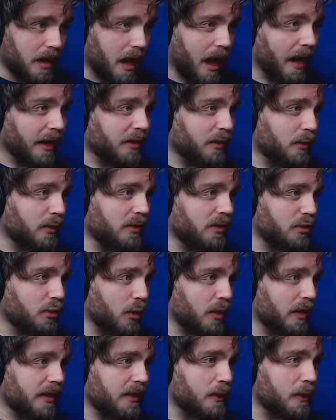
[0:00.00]
I do
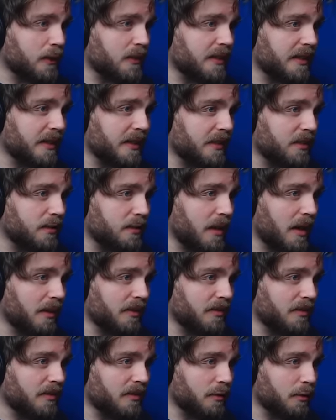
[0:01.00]
enjoy a good tin of
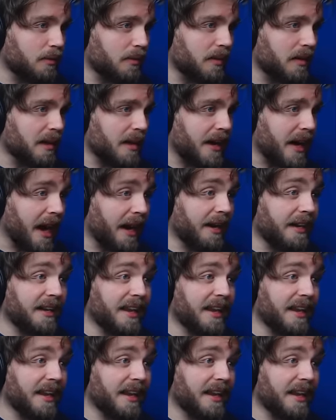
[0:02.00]
tomato soup and